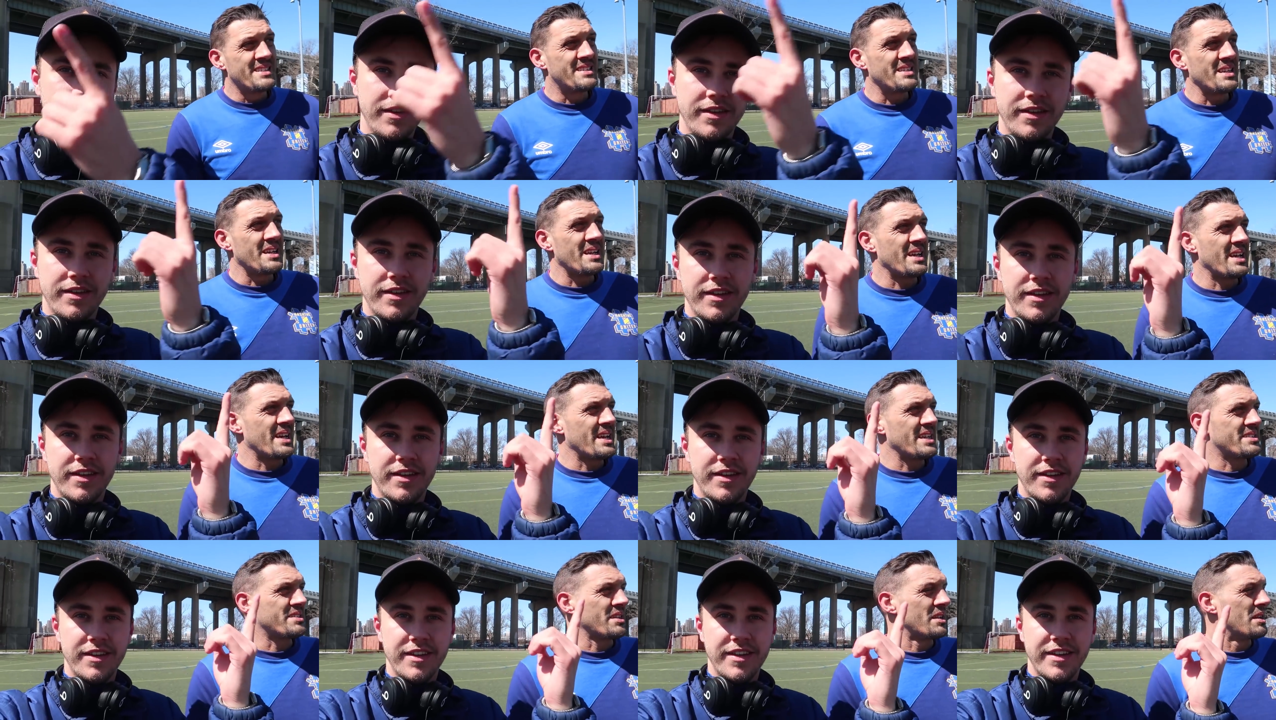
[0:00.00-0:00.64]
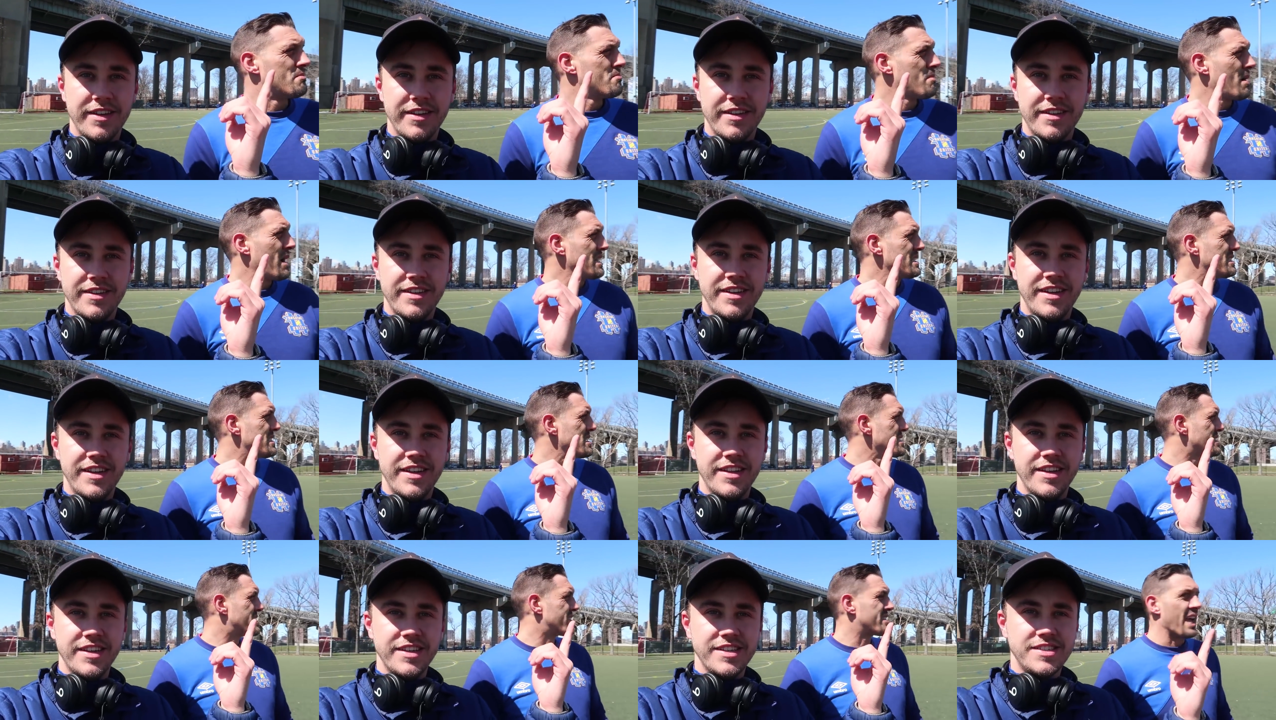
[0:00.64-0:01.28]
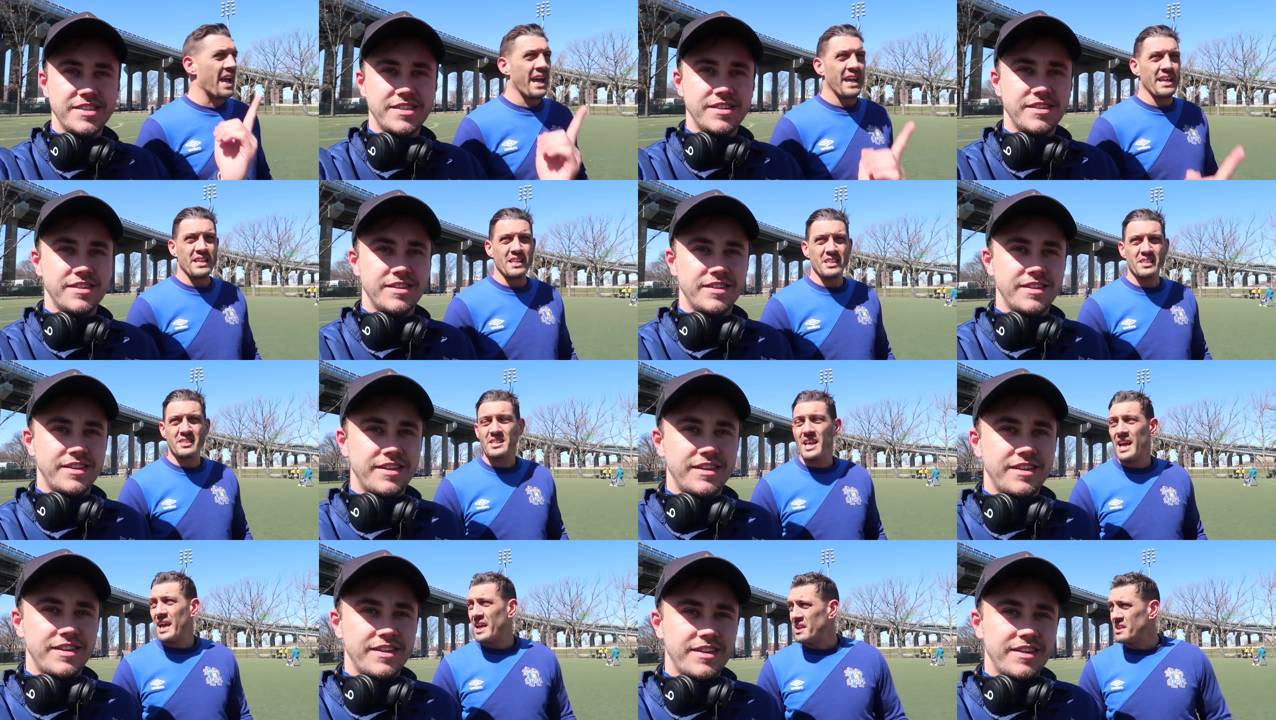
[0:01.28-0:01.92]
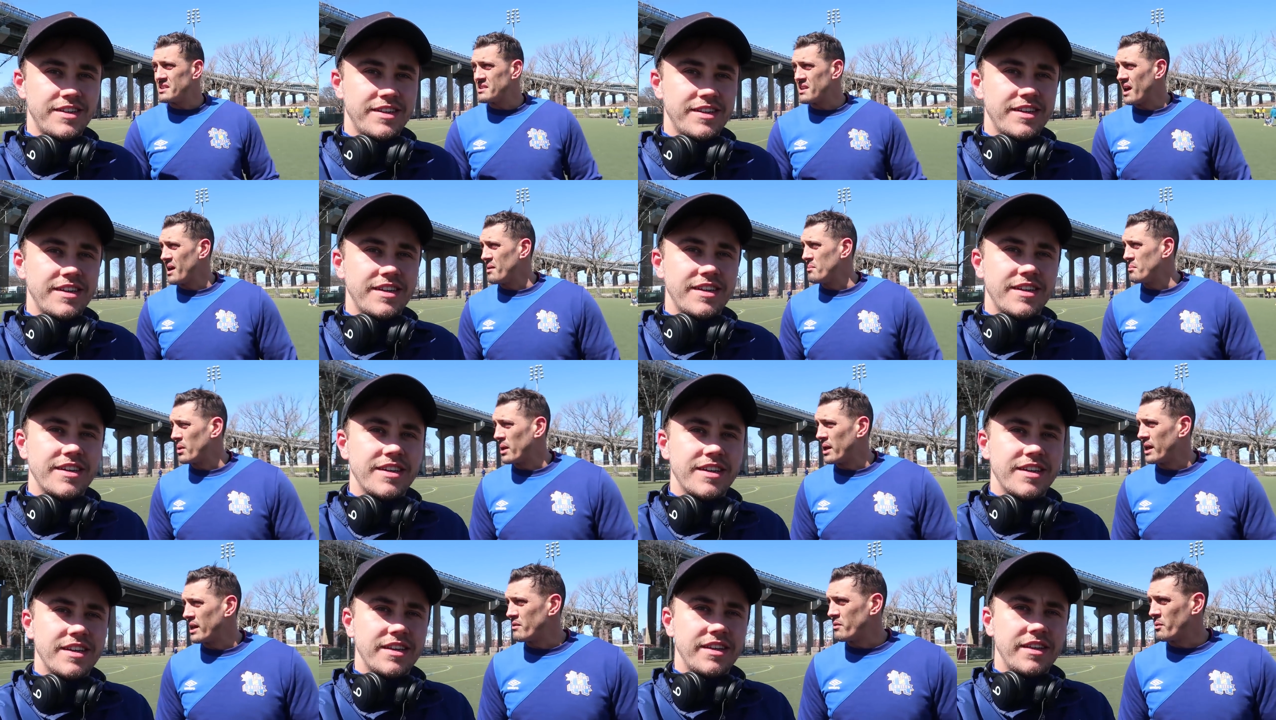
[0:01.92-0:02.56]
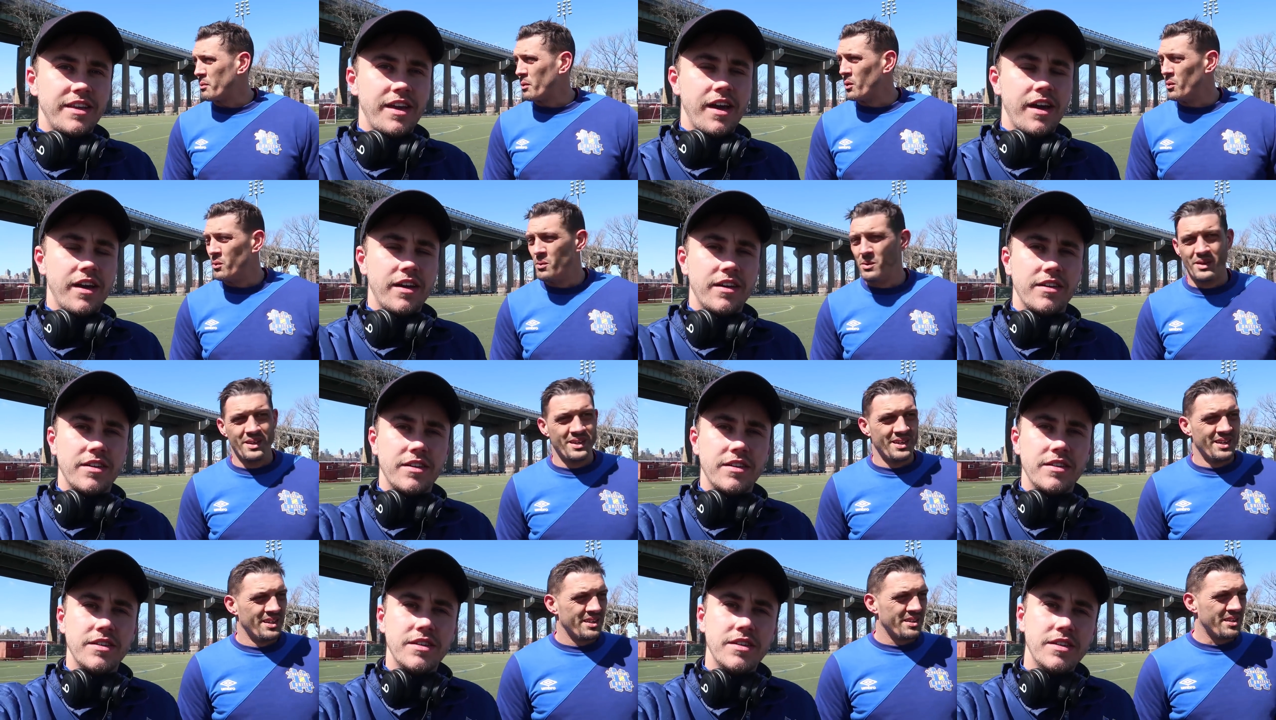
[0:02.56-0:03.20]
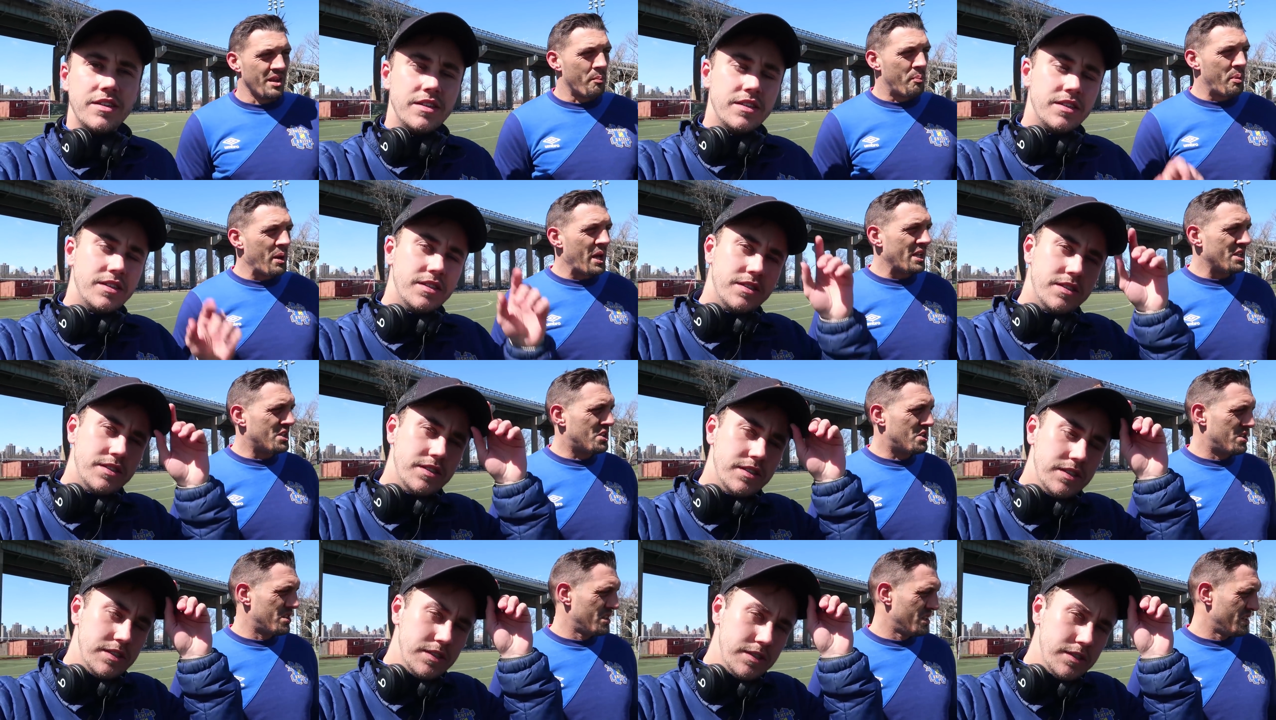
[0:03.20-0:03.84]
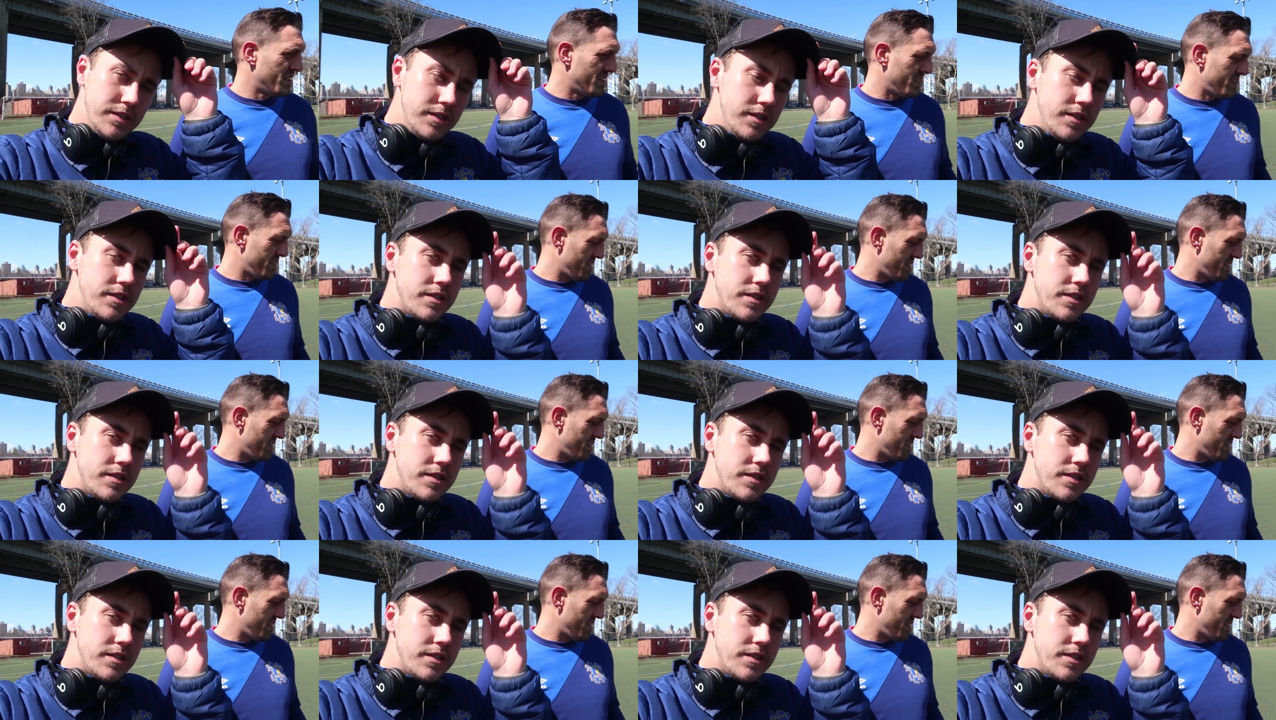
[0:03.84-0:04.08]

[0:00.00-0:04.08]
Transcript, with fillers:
Speaker 1: It's, it's an amazing setting. The setting is unbelievable. Yeah. The pitch,